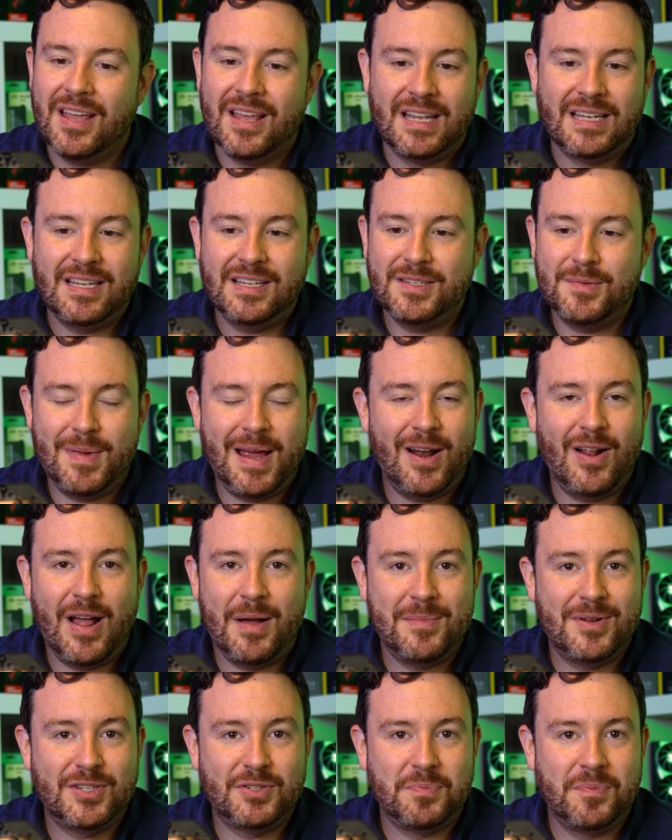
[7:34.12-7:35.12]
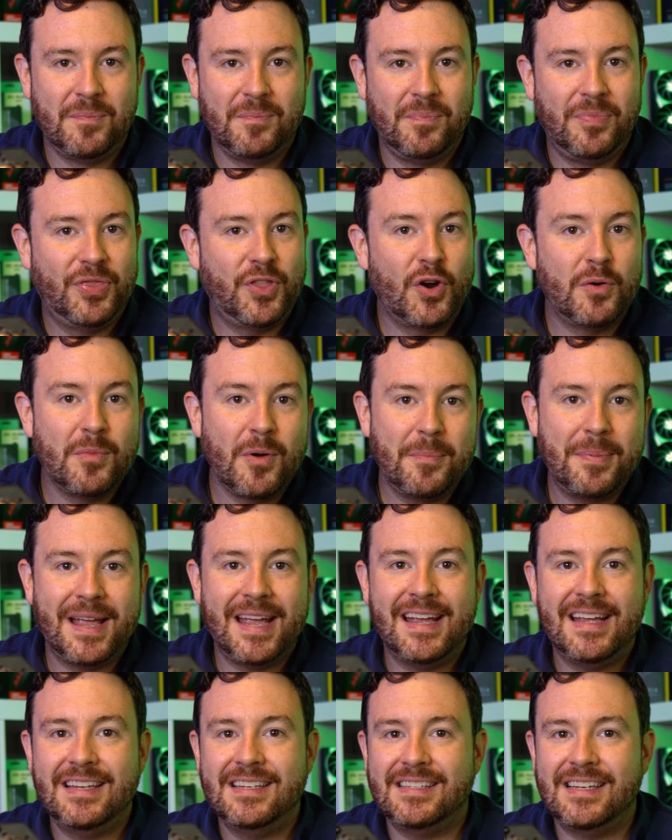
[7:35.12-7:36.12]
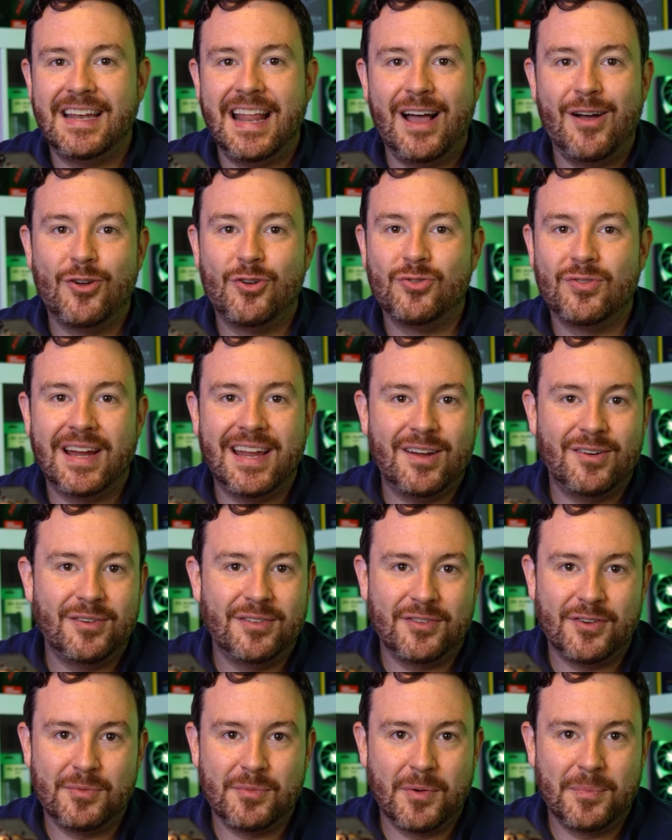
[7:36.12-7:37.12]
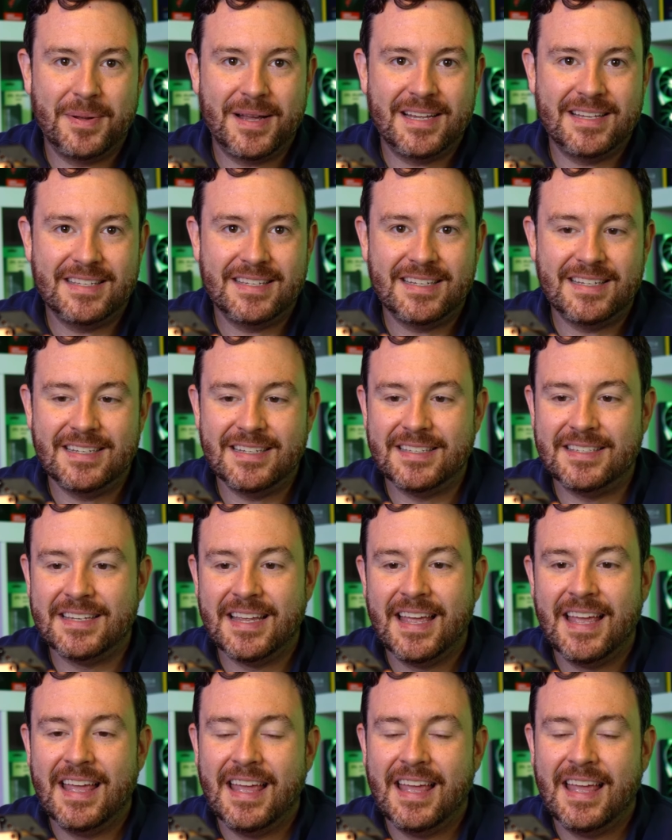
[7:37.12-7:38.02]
Doesn't matter how much thermal paste and how great your thermal paste is.